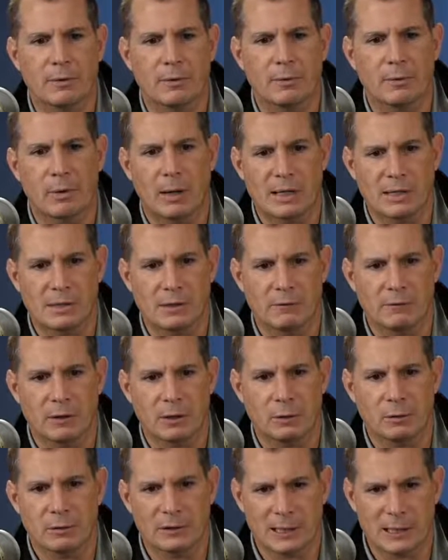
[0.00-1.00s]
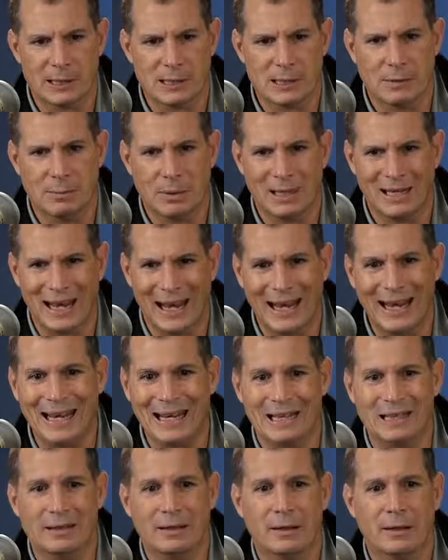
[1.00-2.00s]
the rest of the Old Testament
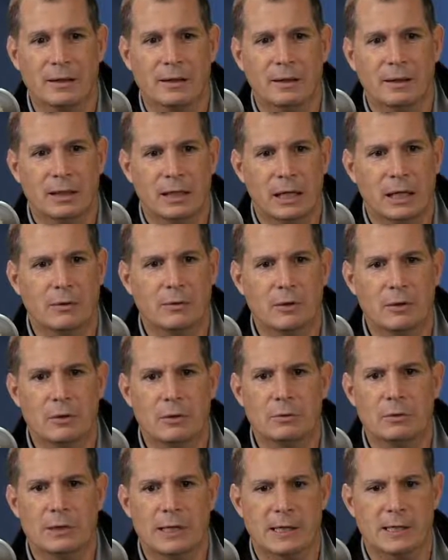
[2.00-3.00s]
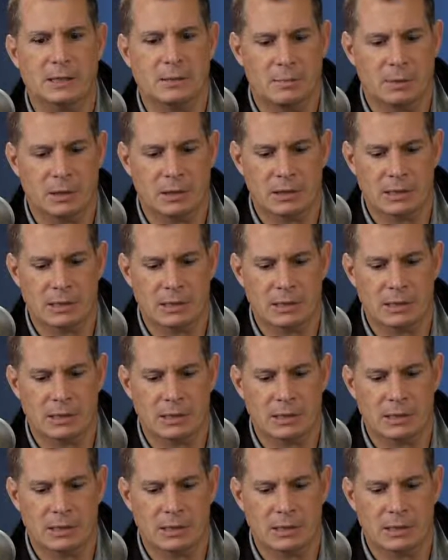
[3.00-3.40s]
and in the New Testament.